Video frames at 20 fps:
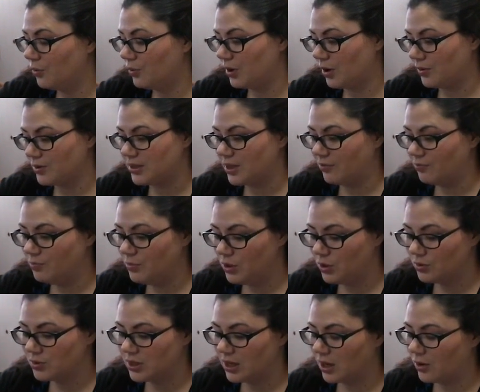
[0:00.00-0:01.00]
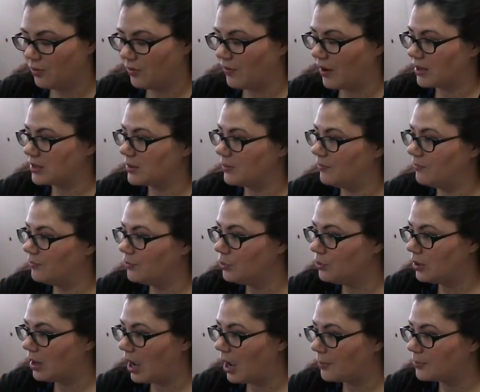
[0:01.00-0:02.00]
We always have music. We've got some
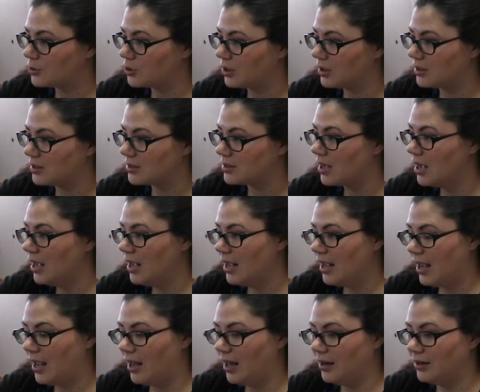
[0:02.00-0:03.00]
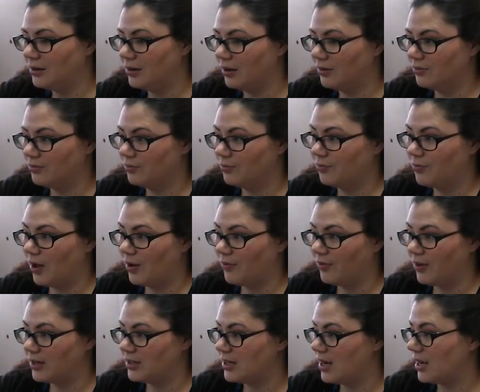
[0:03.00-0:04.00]
food options and a
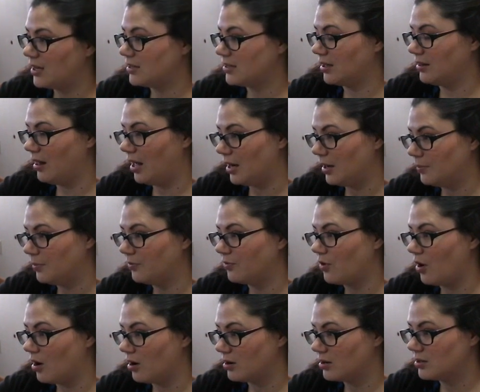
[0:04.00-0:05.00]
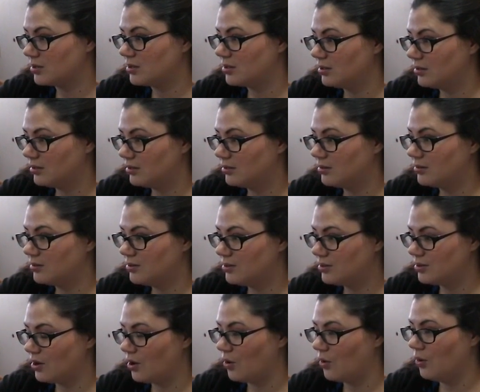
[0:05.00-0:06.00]
fantastic lineup of cars.
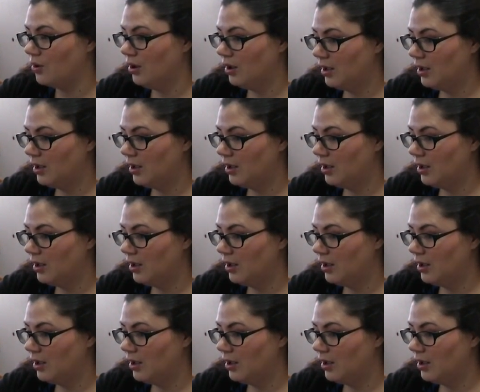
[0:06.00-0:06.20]
So